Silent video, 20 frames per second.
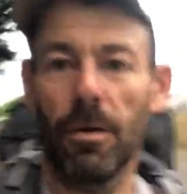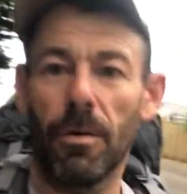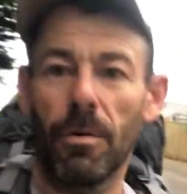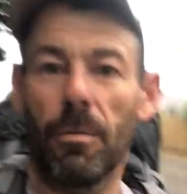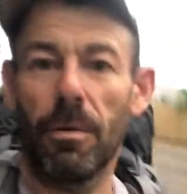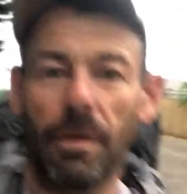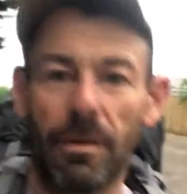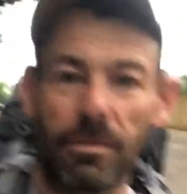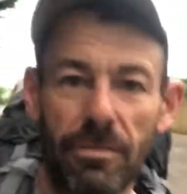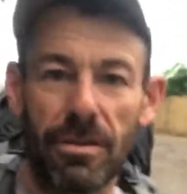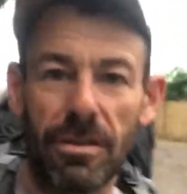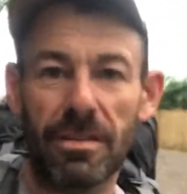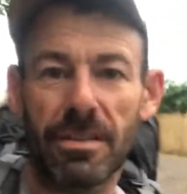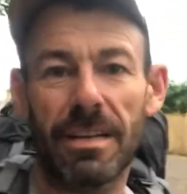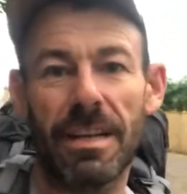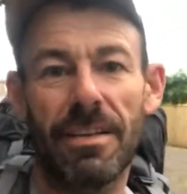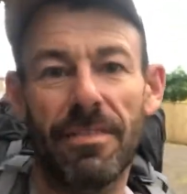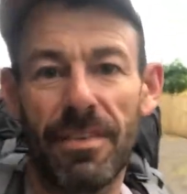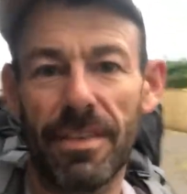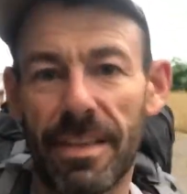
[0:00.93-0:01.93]
Well, just
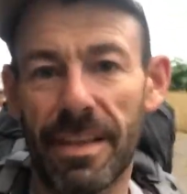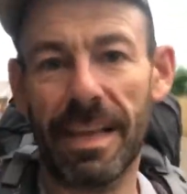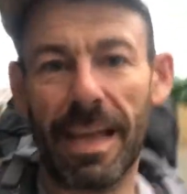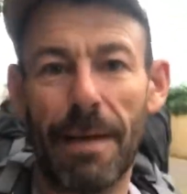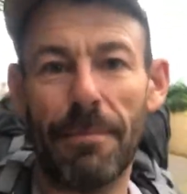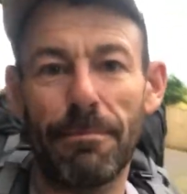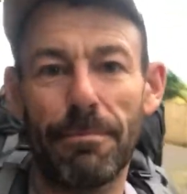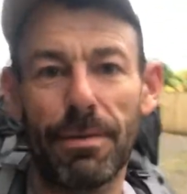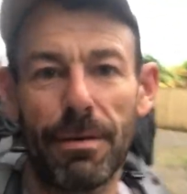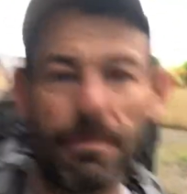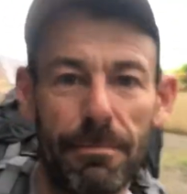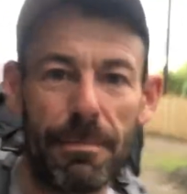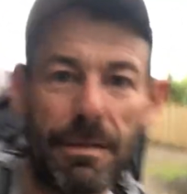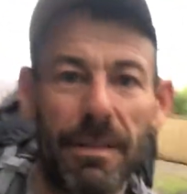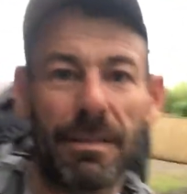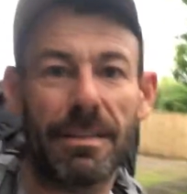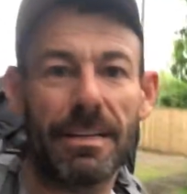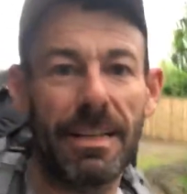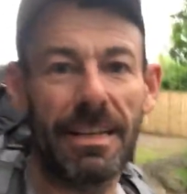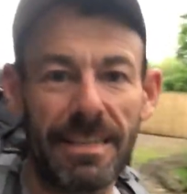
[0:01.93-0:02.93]
leaving the camp at
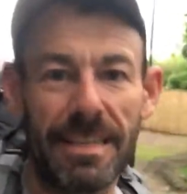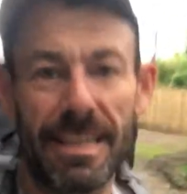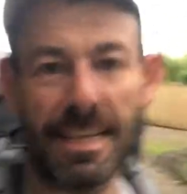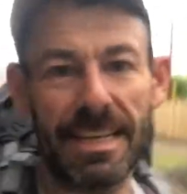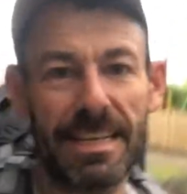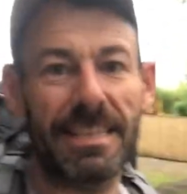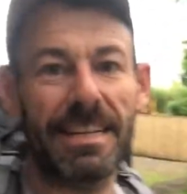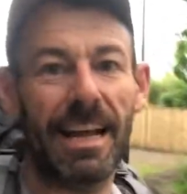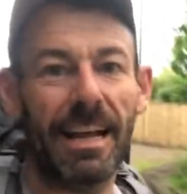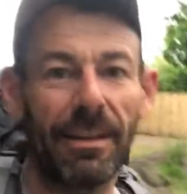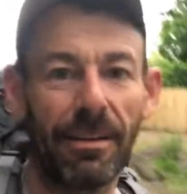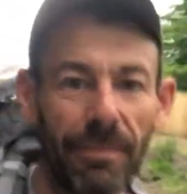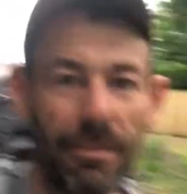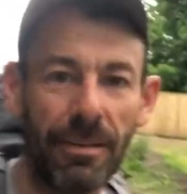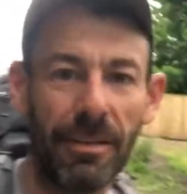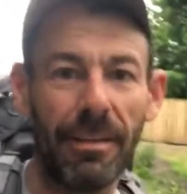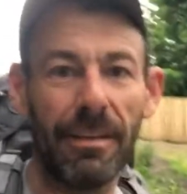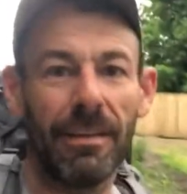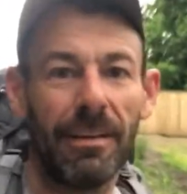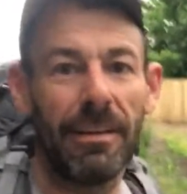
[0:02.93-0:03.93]
Middleton in Teesdale,
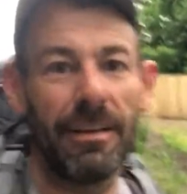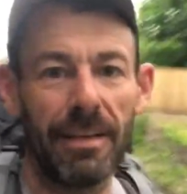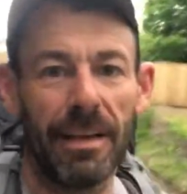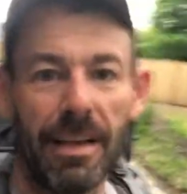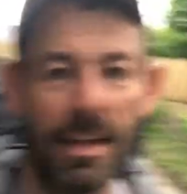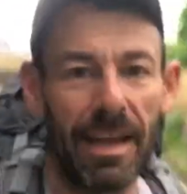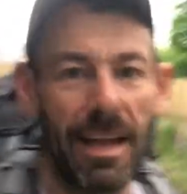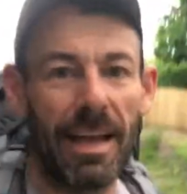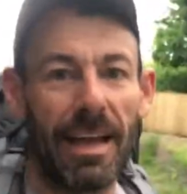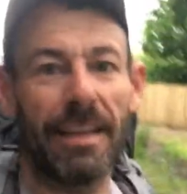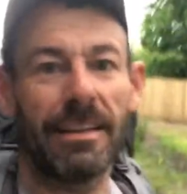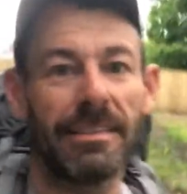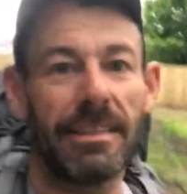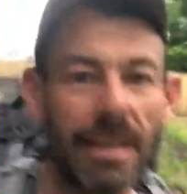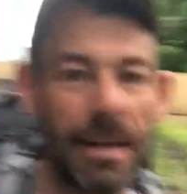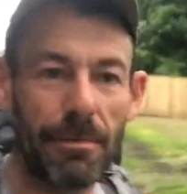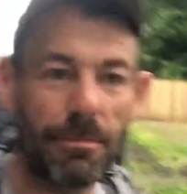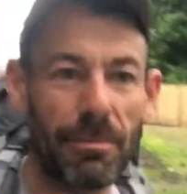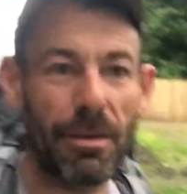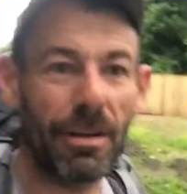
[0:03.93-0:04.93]
and
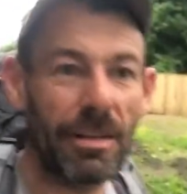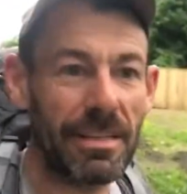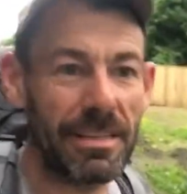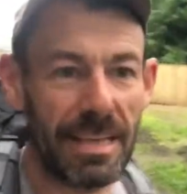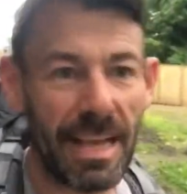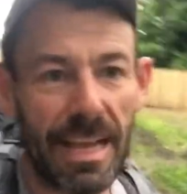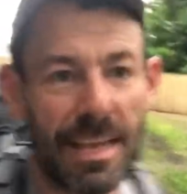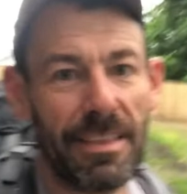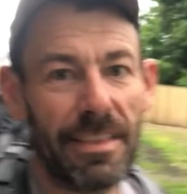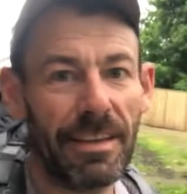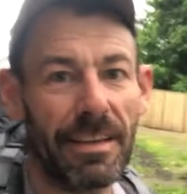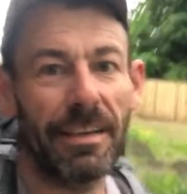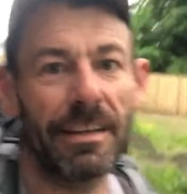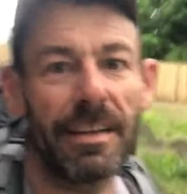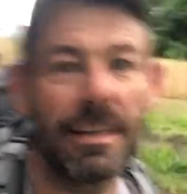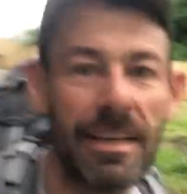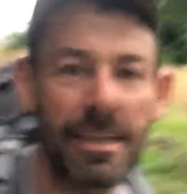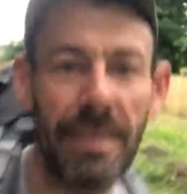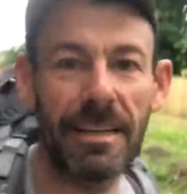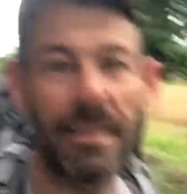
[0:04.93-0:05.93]
I've got to say that
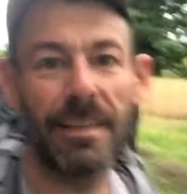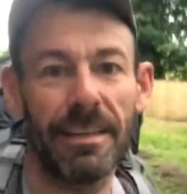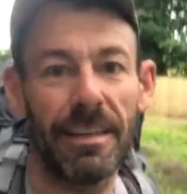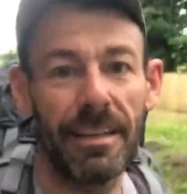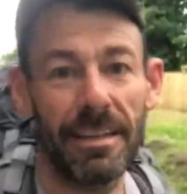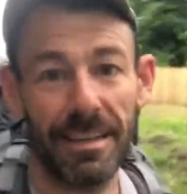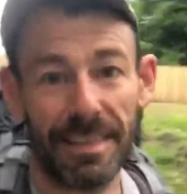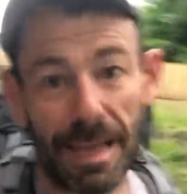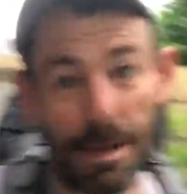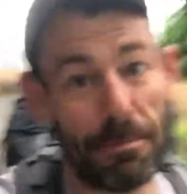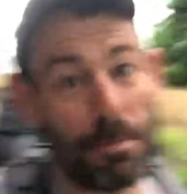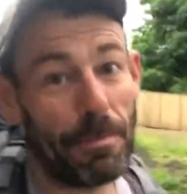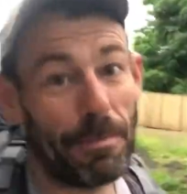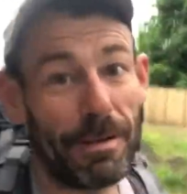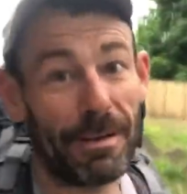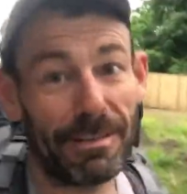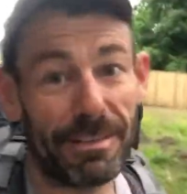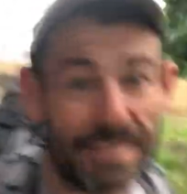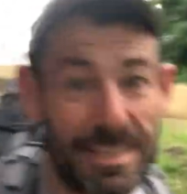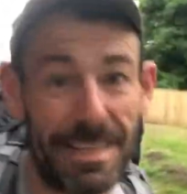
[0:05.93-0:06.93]
camp at
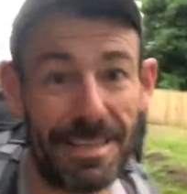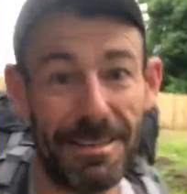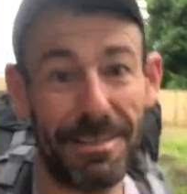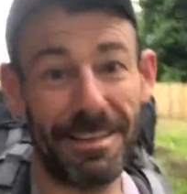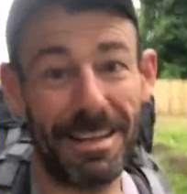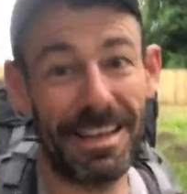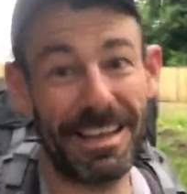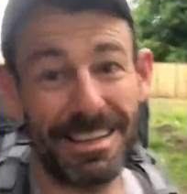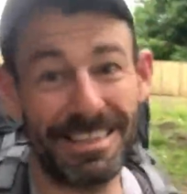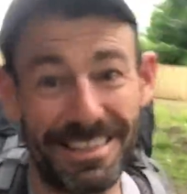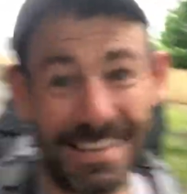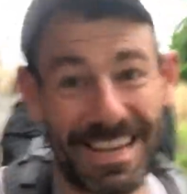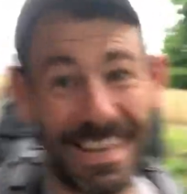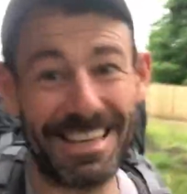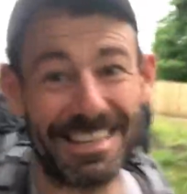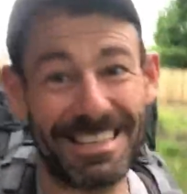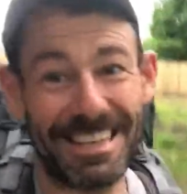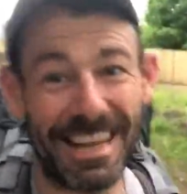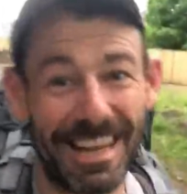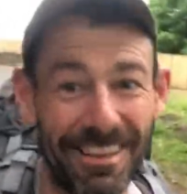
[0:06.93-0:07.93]
Middleton in
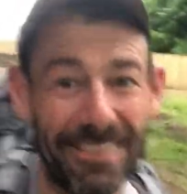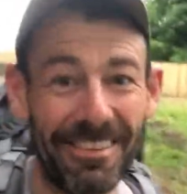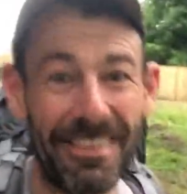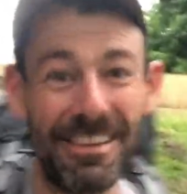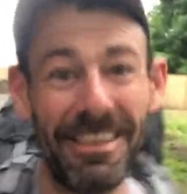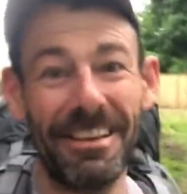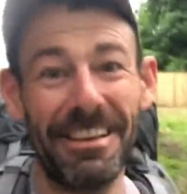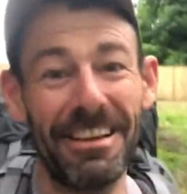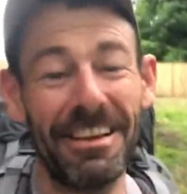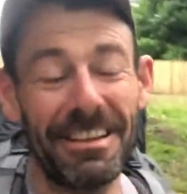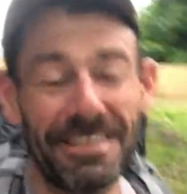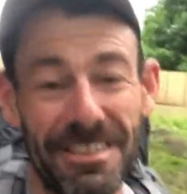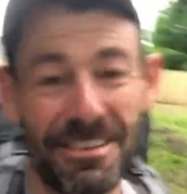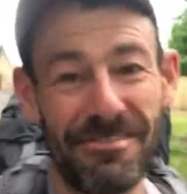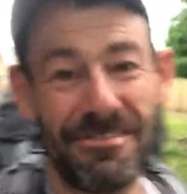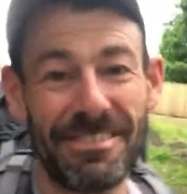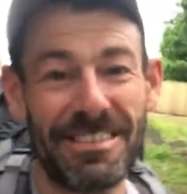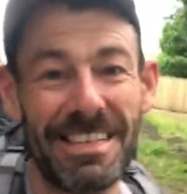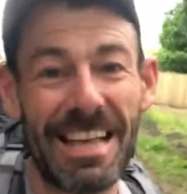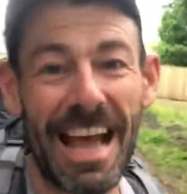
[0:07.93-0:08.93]
Teesdale is a
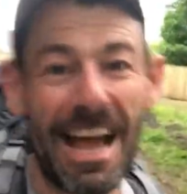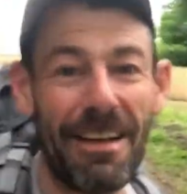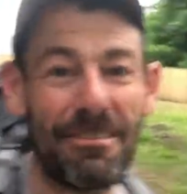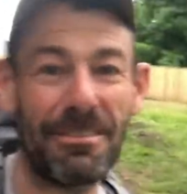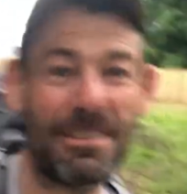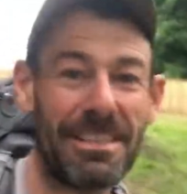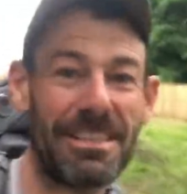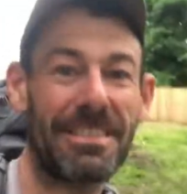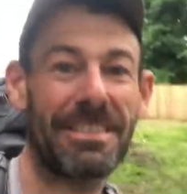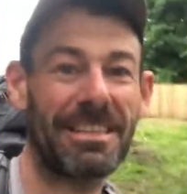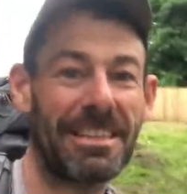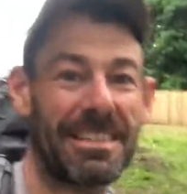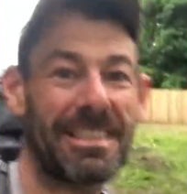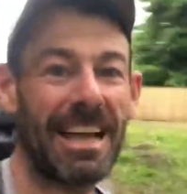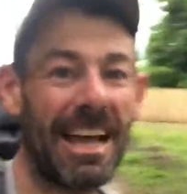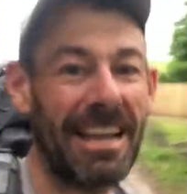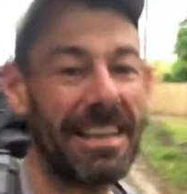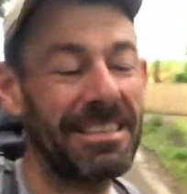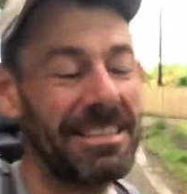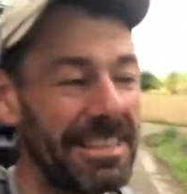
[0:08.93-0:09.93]
resounding
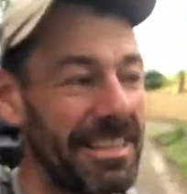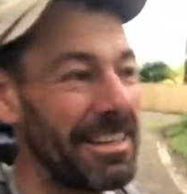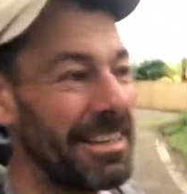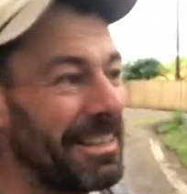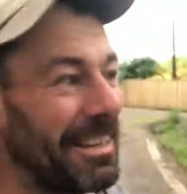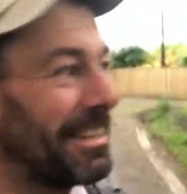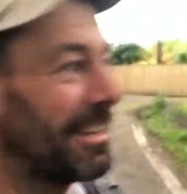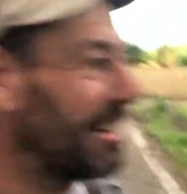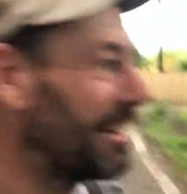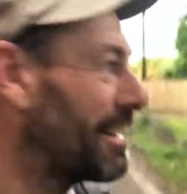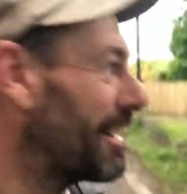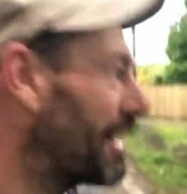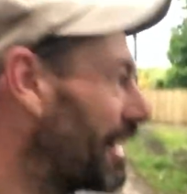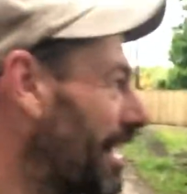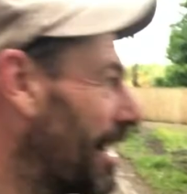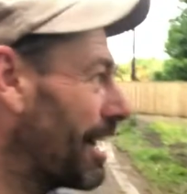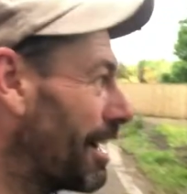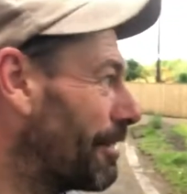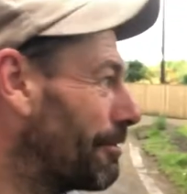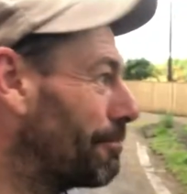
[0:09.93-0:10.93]
success.
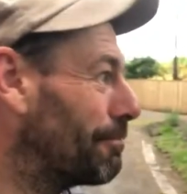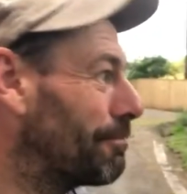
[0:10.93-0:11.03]
Got